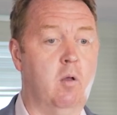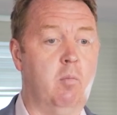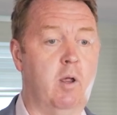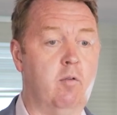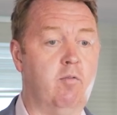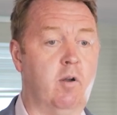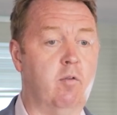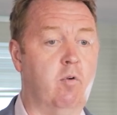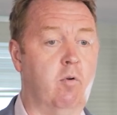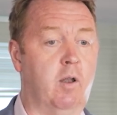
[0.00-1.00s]
Platelet factor
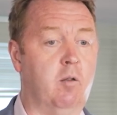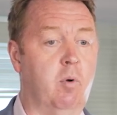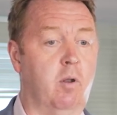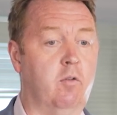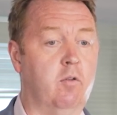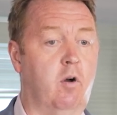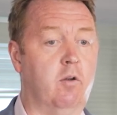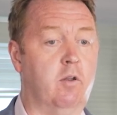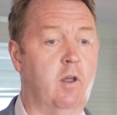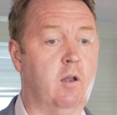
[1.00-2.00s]
4 antibodies are
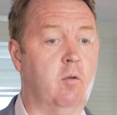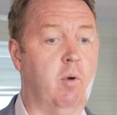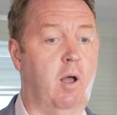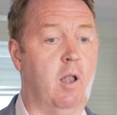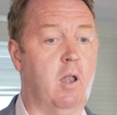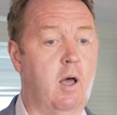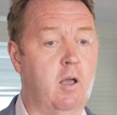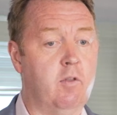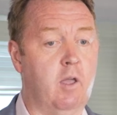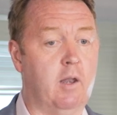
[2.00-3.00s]
detected by
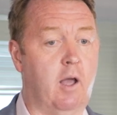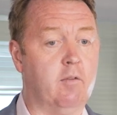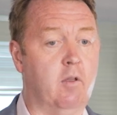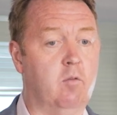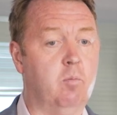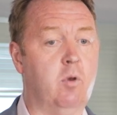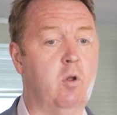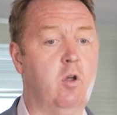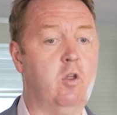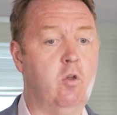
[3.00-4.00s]
ELISA HIT assays, but
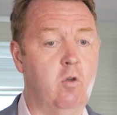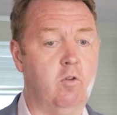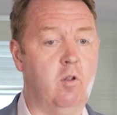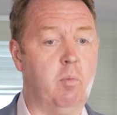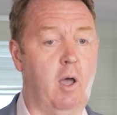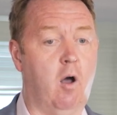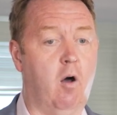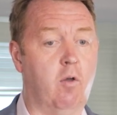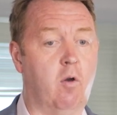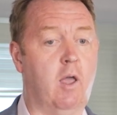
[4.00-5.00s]
not usually by
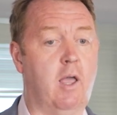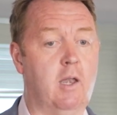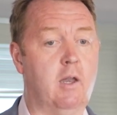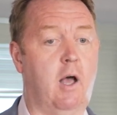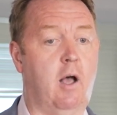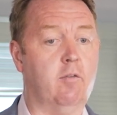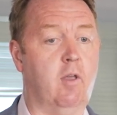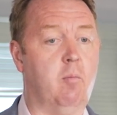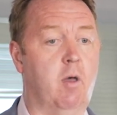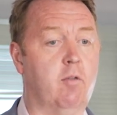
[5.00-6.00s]
other HIT
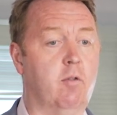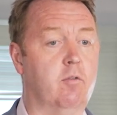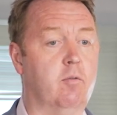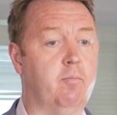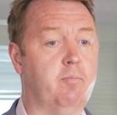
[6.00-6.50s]
assay methods.